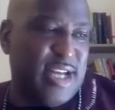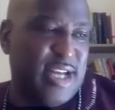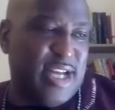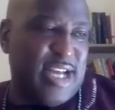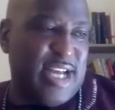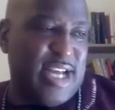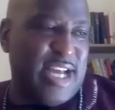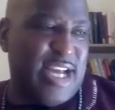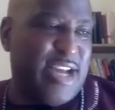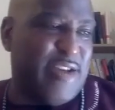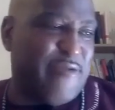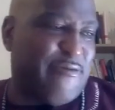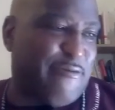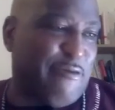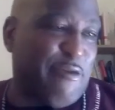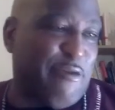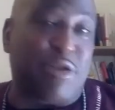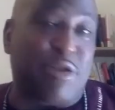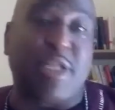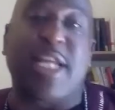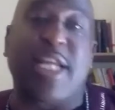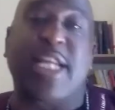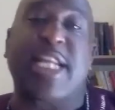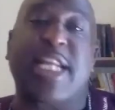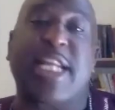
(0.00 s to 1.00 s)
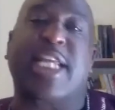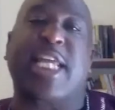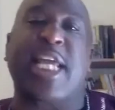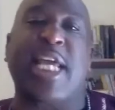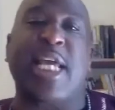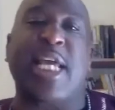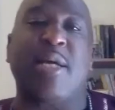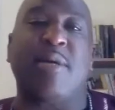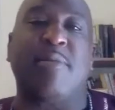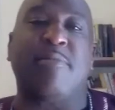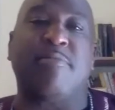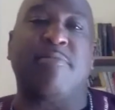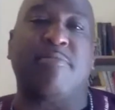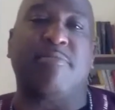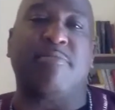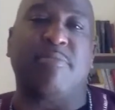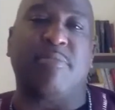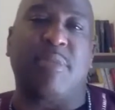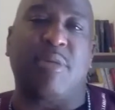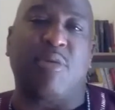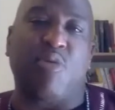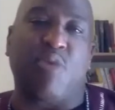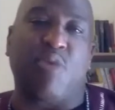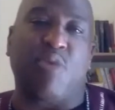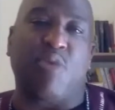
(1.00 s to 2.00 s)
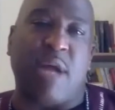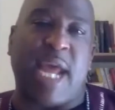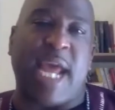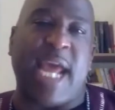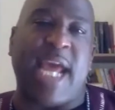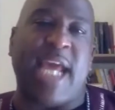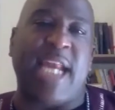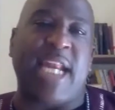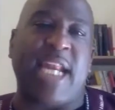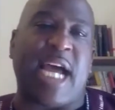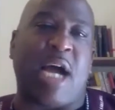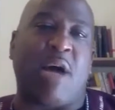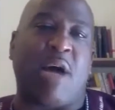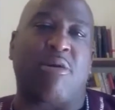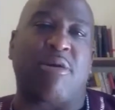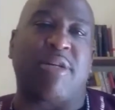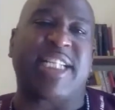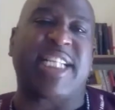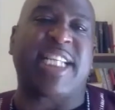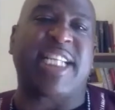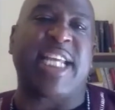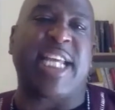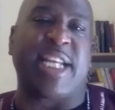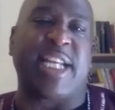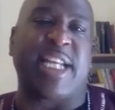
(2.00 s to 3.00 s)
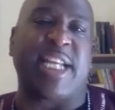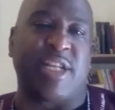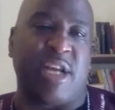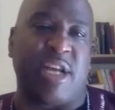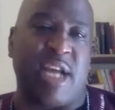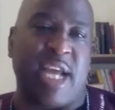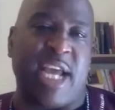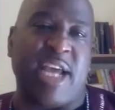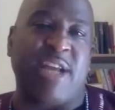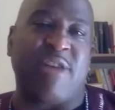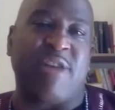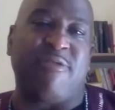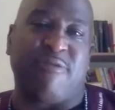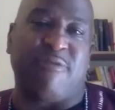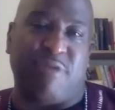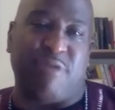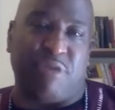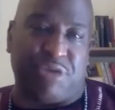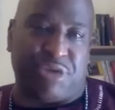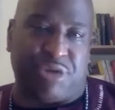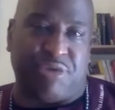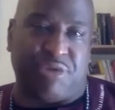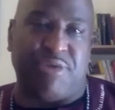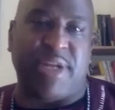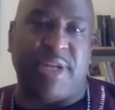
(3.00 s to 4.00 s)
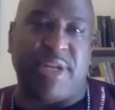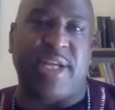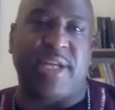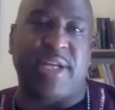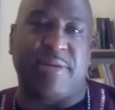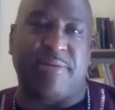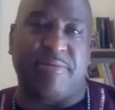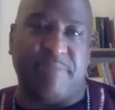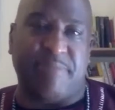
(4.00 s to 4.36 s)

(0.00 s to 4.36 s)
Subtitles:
and First Lady Kim were at our 10-year anniversary